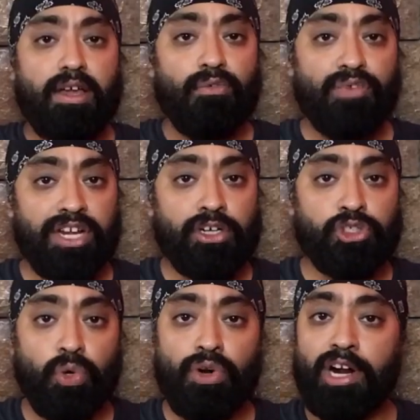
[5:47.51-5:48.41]
We are not
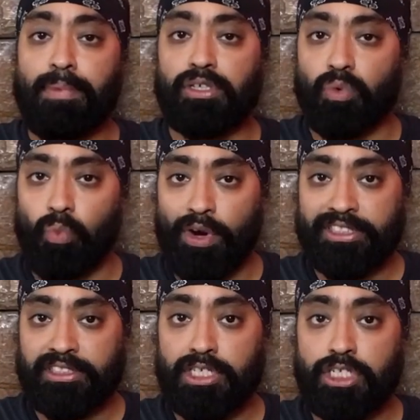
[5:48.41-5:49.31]
sure about the voice
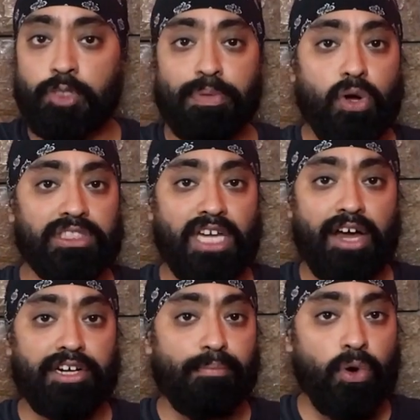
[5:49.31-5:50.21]
search because
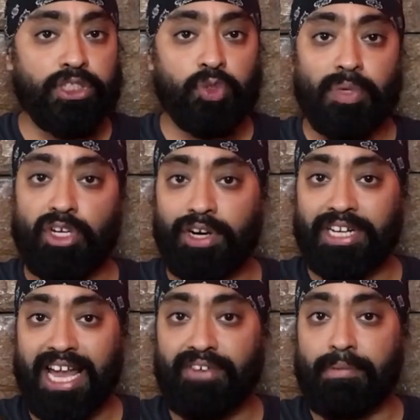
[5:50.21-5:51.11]
our remotes will not
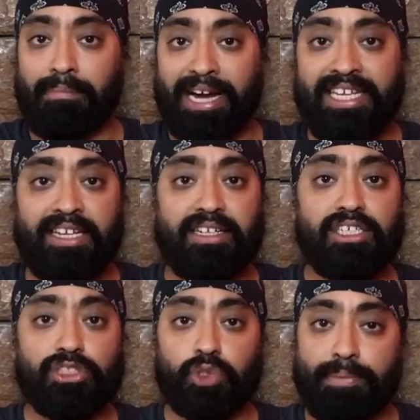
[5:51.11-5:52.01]
have a mic.
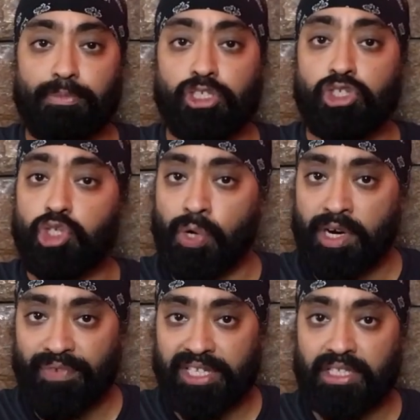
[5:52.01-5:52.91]
So I'm not
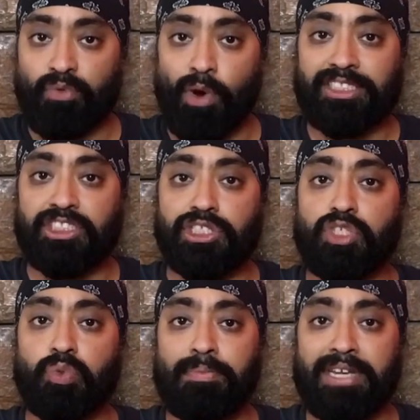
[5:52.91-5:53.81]
sure whether voice
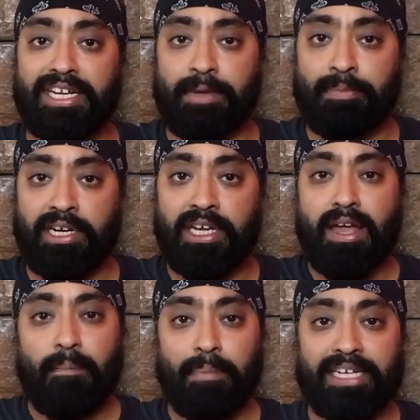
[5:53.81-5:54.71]
search will be enabled.
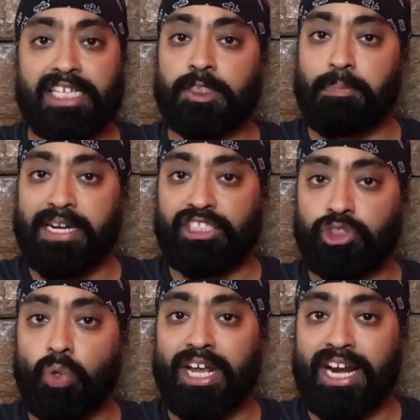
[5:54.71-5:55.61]
But yes, Play
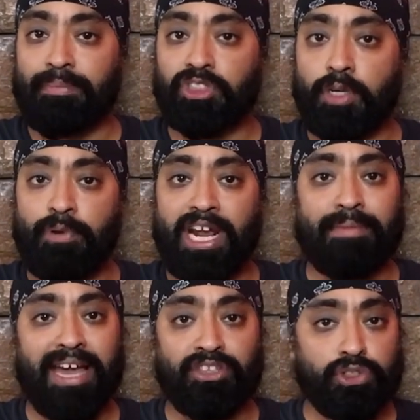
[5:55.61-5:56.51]
Store and Amazon
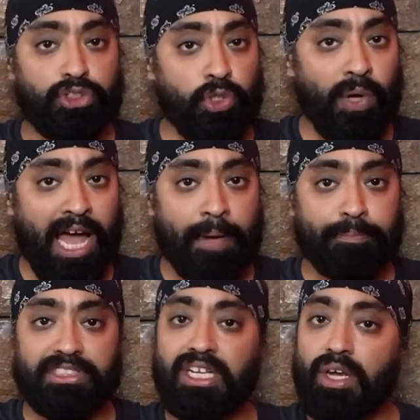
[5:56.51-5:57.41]
Prime and those new
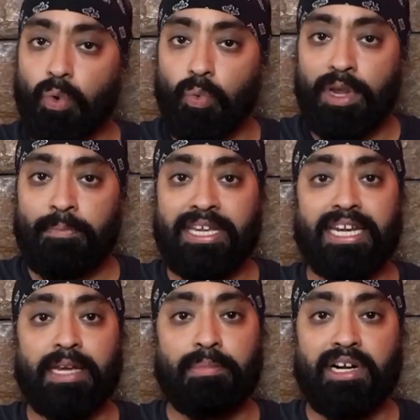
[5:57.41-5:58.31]
apps will be
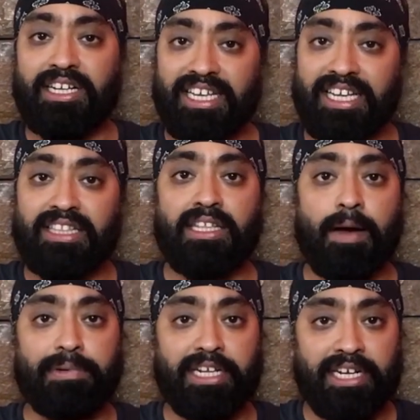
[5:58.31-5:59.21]
enabled in the
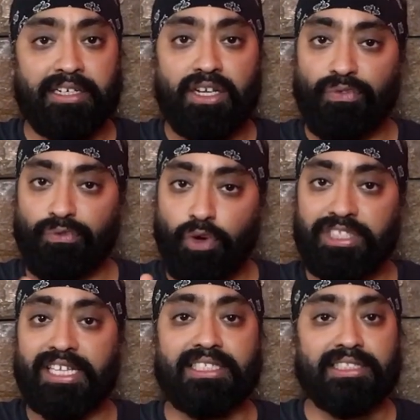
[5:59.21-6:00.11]
update for
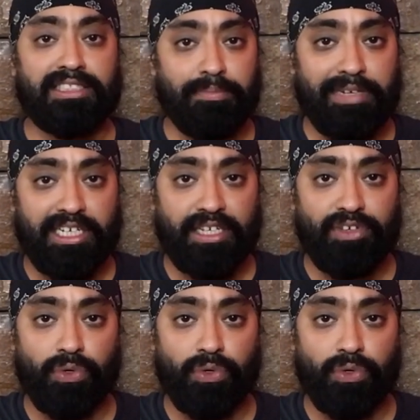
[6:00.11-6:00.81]
the existing Mi TV